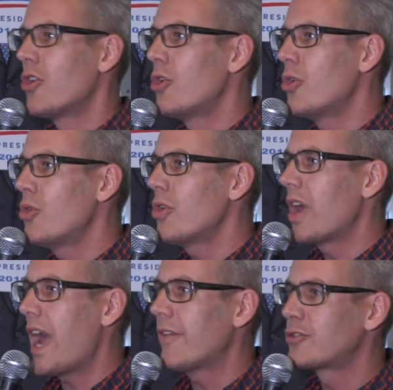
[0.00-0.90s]
who
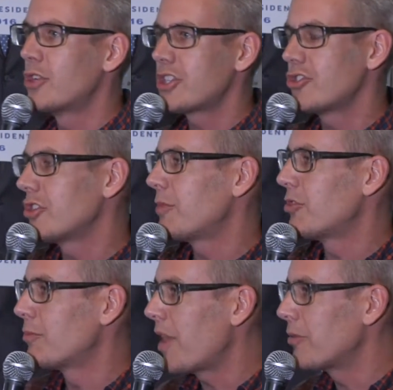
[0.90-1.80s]
have traditionally been
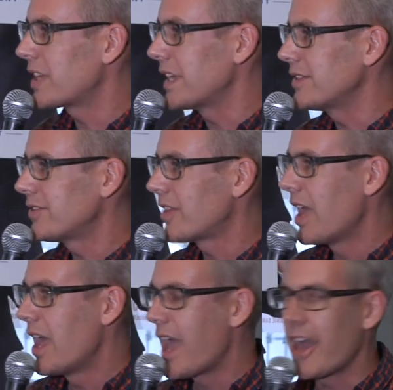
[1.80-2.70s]
Republicans,
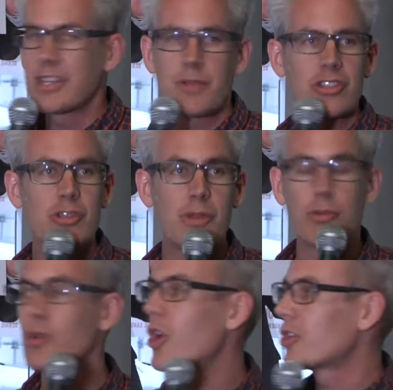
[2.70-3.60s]
and especially
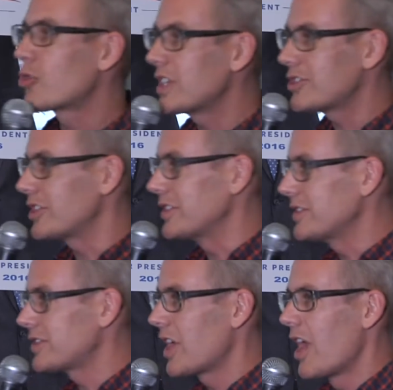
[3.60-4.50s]
people who are
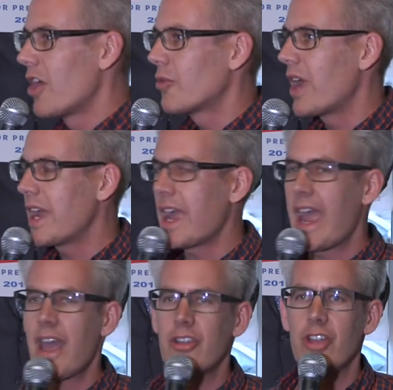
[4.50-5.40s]
Christians, right,
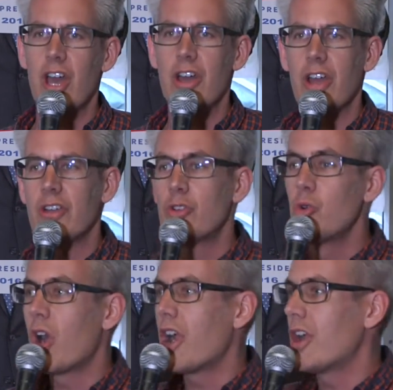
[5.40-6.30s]
and
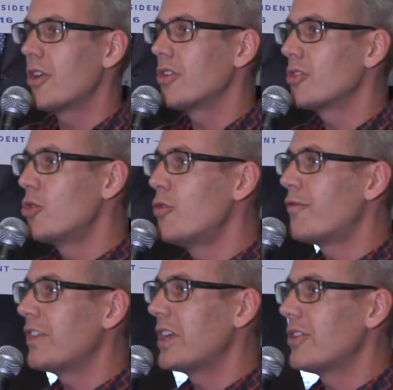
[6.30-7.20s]
who
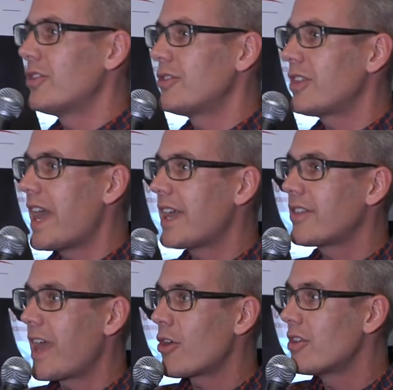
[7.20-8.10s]
feel like
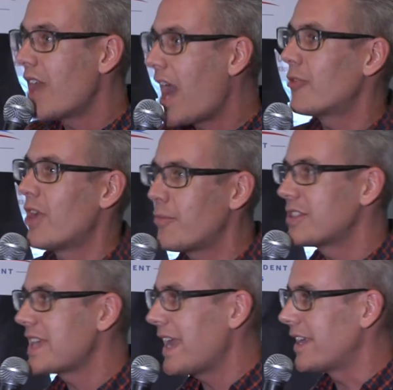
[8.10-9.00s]
they are not
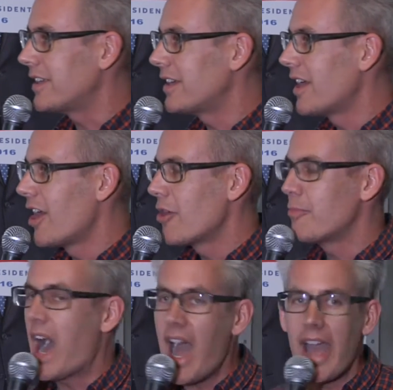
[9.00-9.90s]
represented
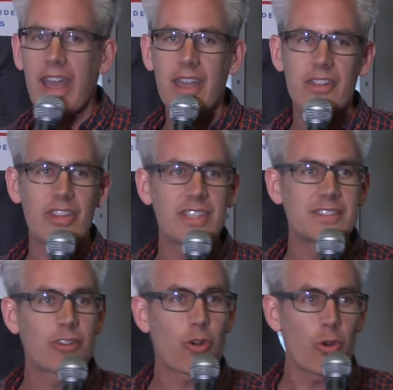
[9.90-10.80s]
by
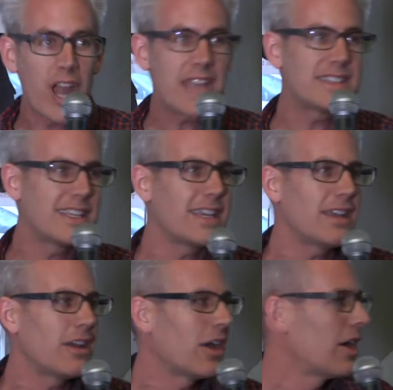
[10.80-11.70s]
this
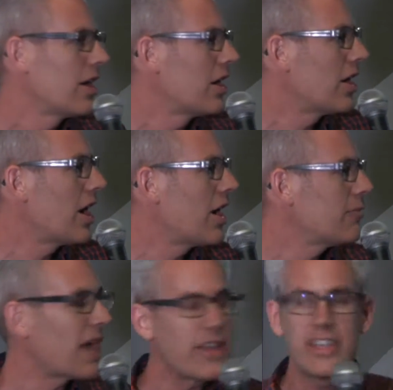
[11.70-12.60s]
crazy,
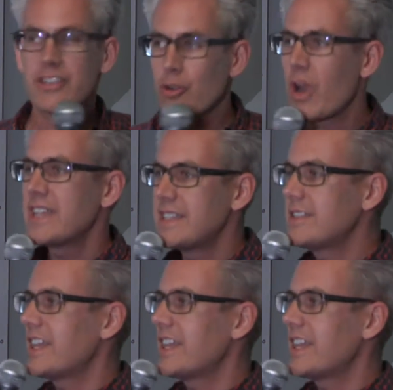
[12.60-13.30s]
by these crazy